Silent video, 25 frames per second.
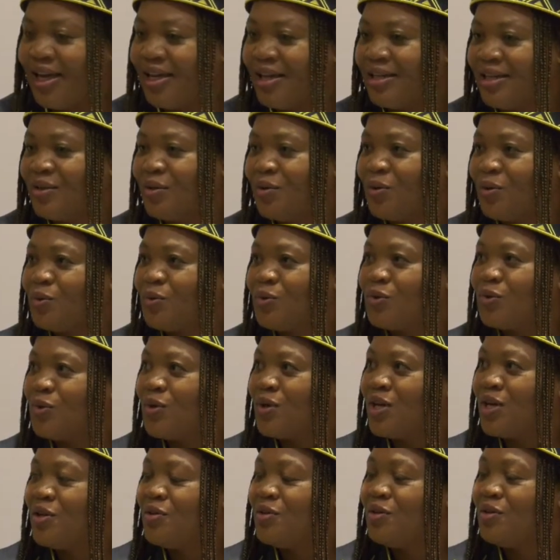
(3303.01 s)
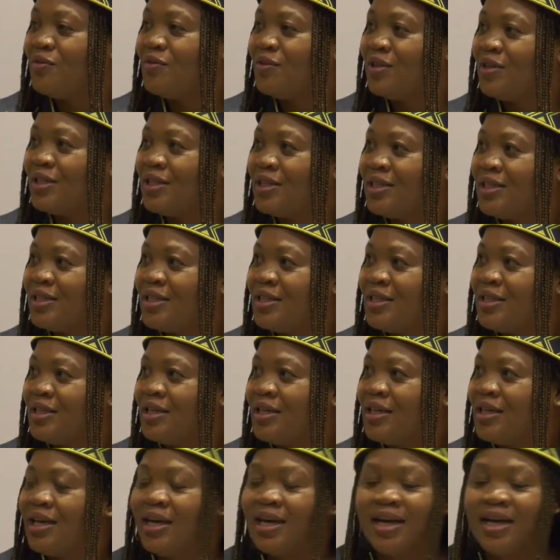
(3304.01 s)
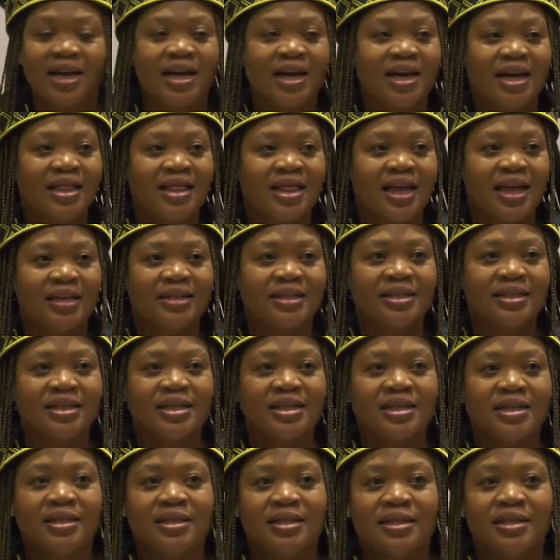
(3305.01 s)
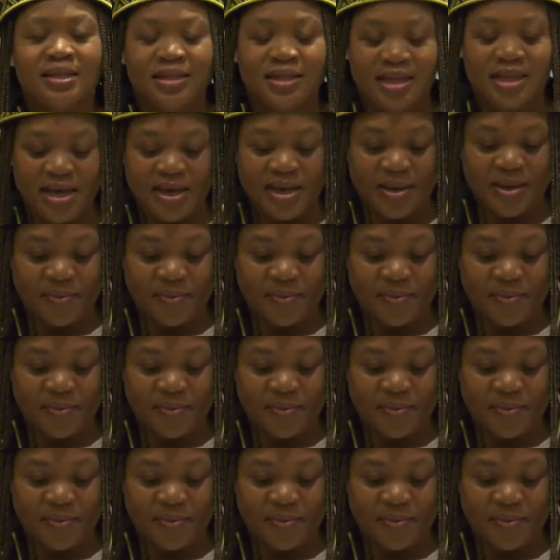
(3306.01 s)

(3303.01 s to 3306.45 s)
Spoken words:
and also a university that is